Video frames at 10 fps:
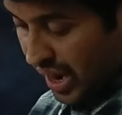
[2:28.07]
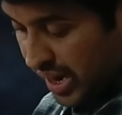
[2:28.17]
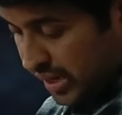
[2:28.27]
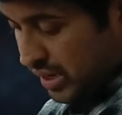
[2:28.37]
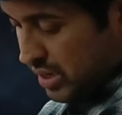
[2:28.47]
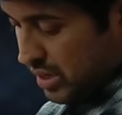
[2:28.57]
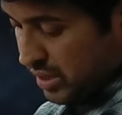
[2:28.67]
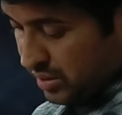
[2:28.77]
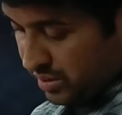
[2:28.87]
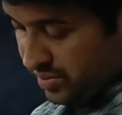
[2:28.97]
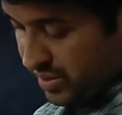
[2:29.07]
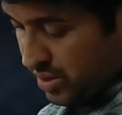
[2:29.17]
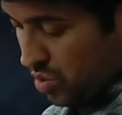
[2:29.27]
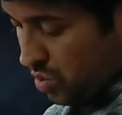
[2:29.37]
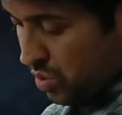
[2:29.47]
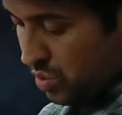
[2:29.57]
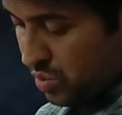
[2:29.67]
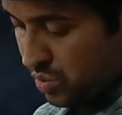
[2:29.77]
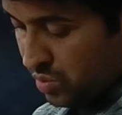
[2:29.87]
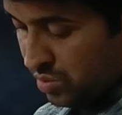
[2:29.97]
And if I go
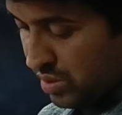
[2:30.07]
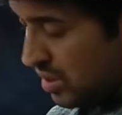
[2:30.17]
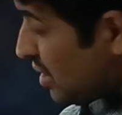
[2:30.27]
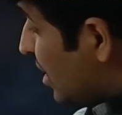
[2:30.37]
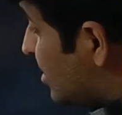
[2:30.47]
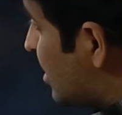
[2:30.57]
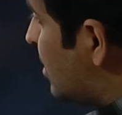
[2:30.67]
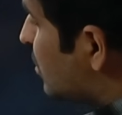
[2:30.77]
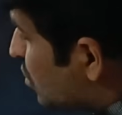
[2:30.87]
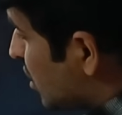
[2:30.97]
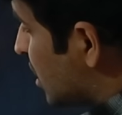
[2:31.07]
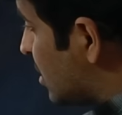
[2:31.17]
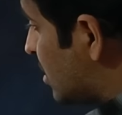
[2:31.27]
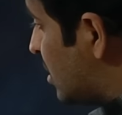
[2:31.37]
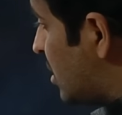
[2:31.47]
to, let's say, this question,